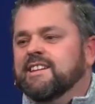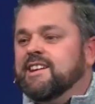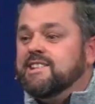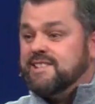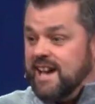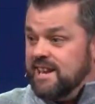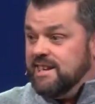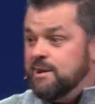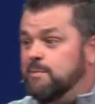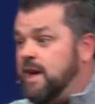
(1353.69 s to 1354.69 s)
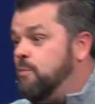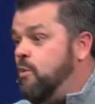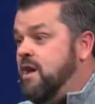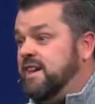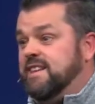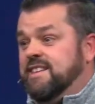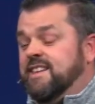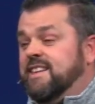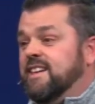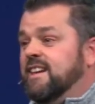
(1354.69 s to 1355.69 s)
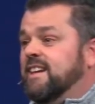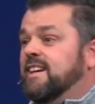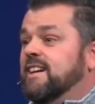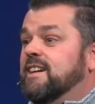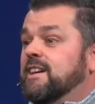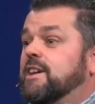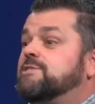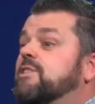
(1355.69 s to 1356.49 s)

Because I didn't get what I wanted. Because